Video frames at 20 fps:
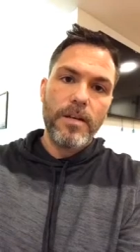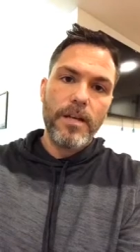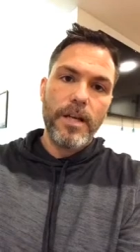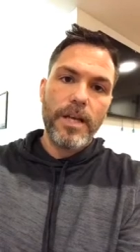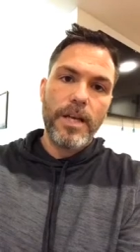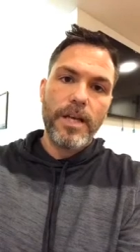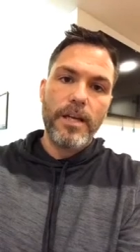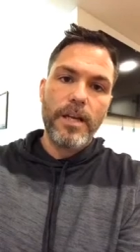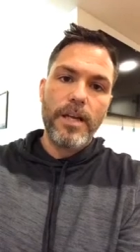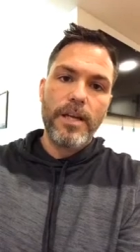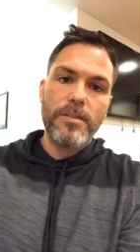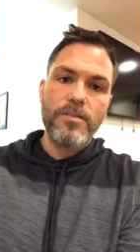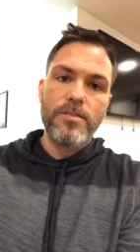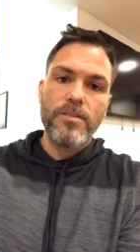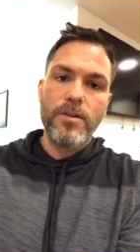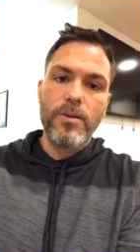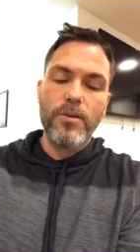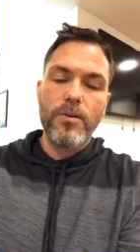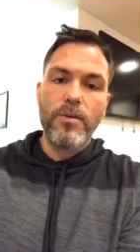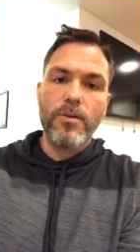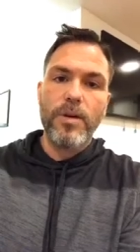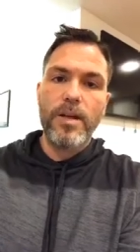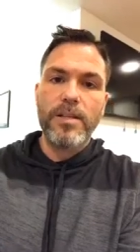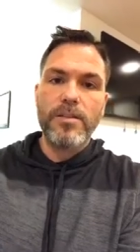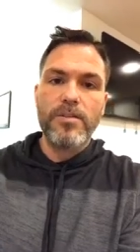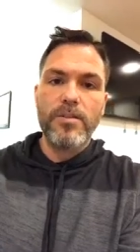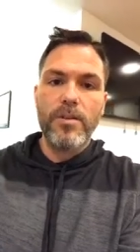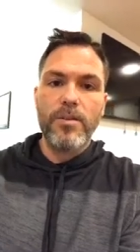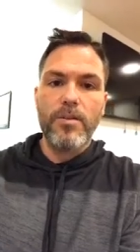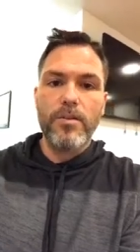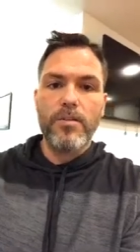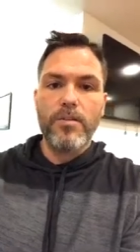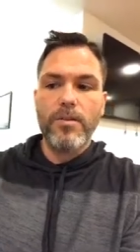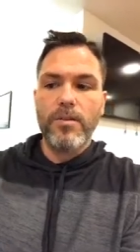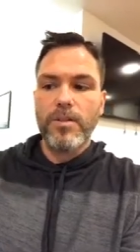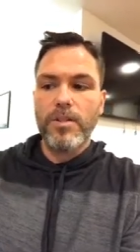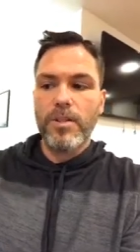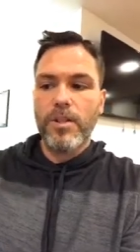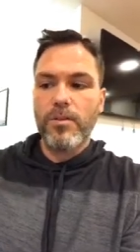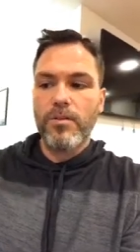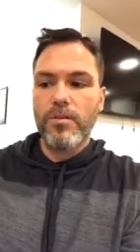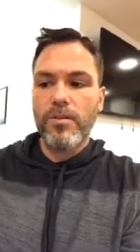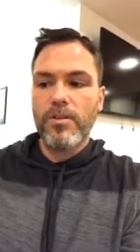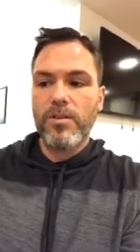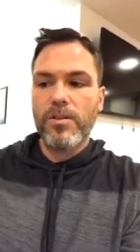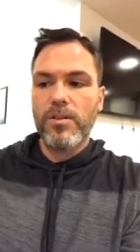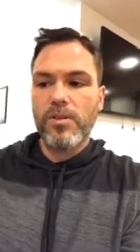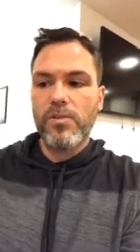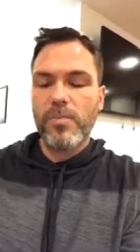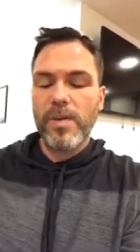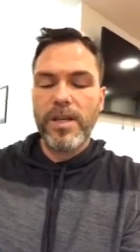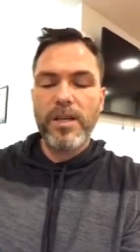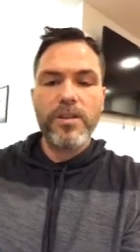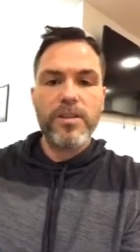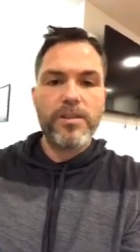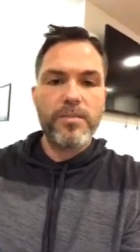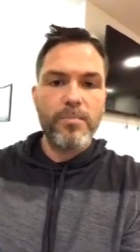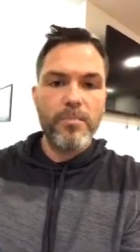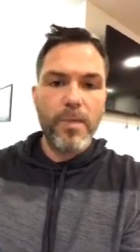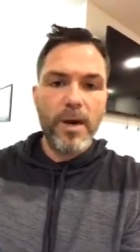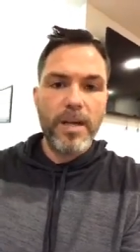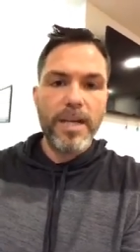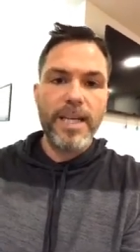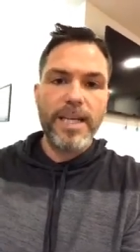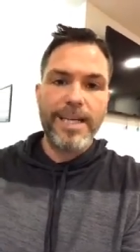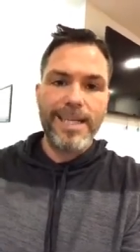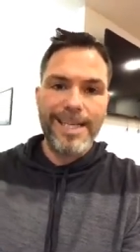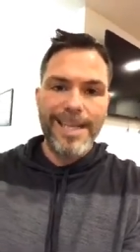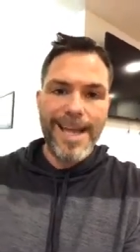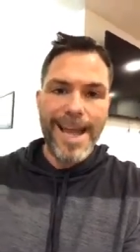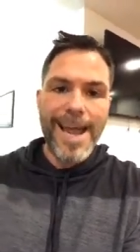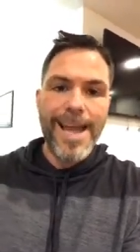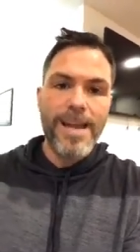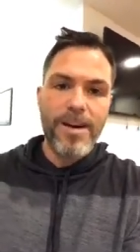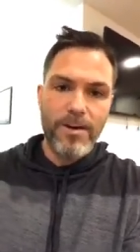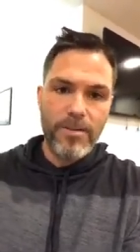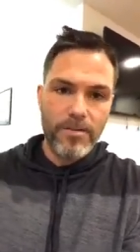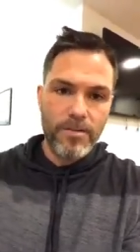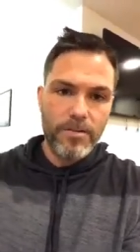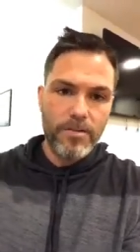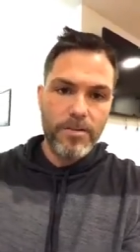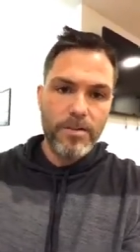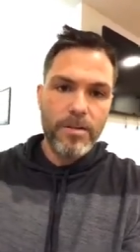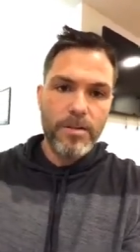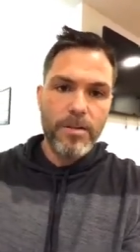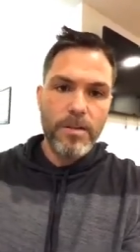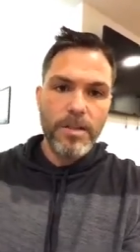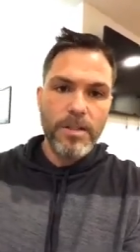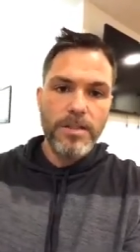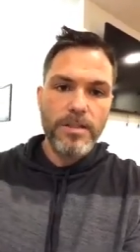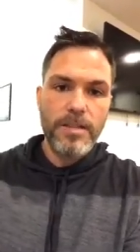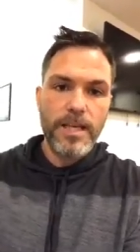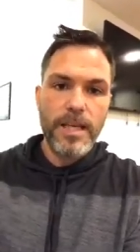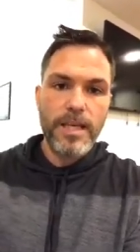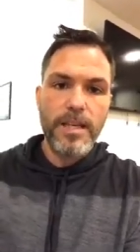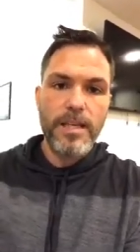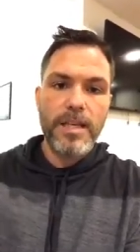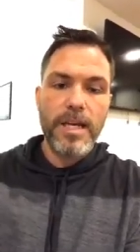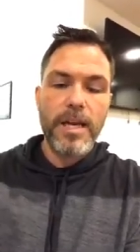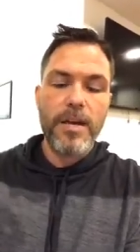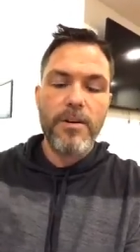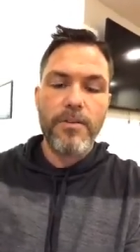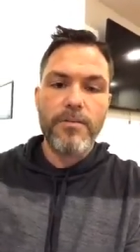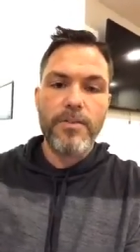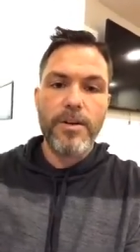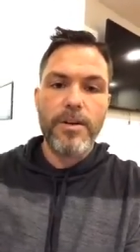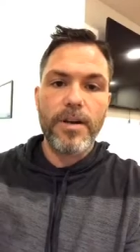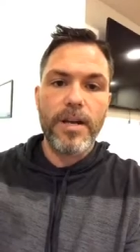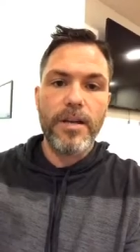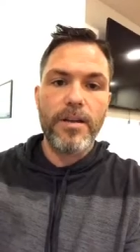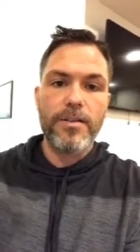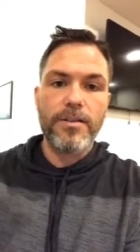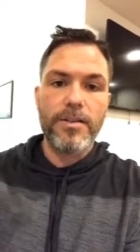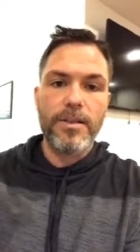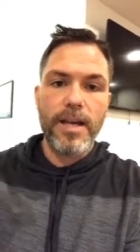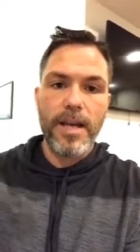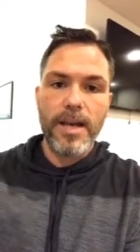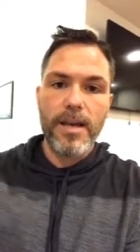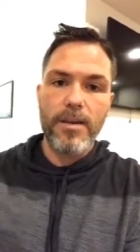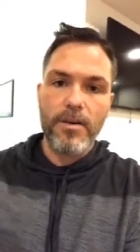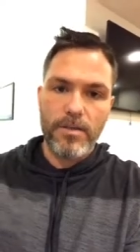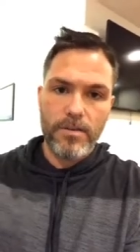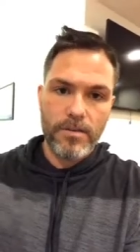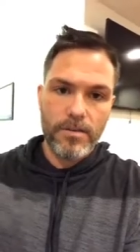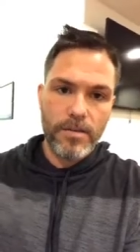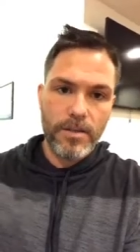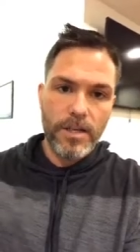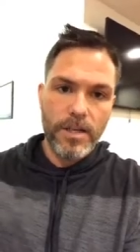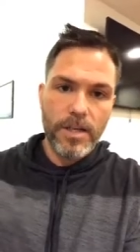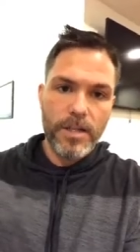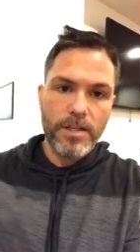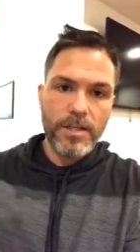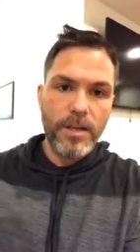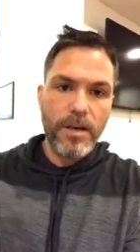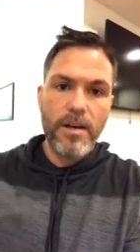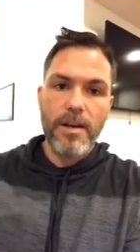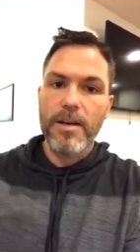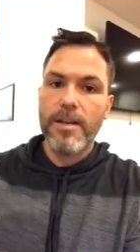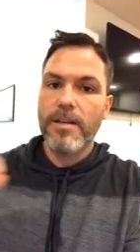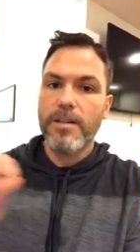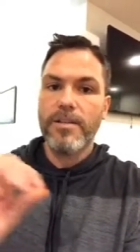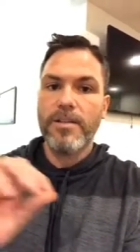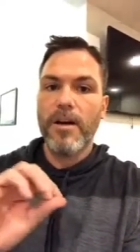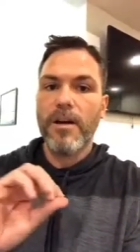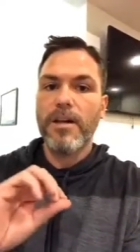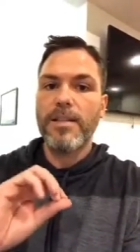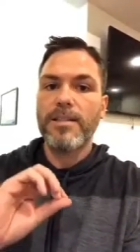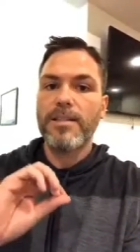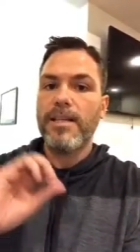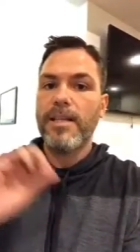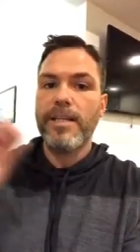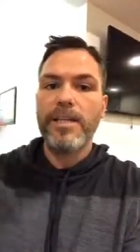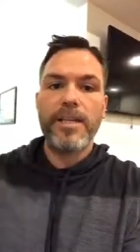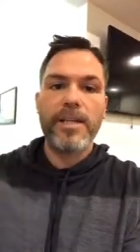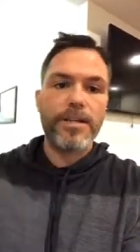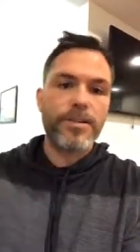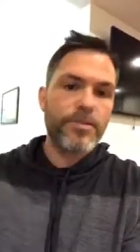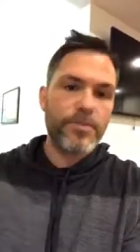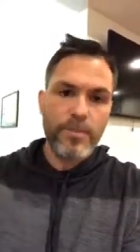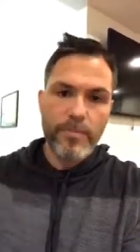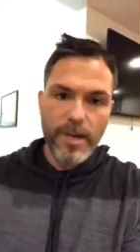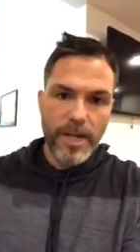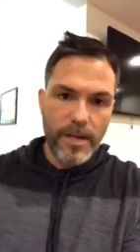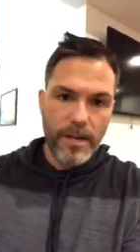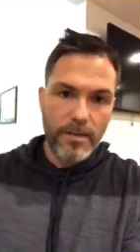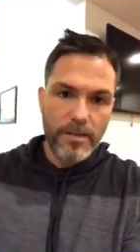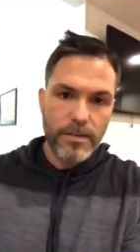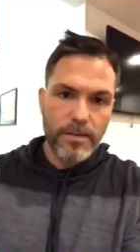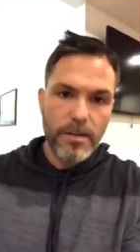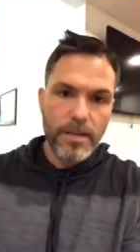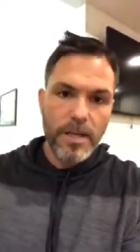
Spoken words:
And so you spend your money now, taking care of your health now, not 10 years from now.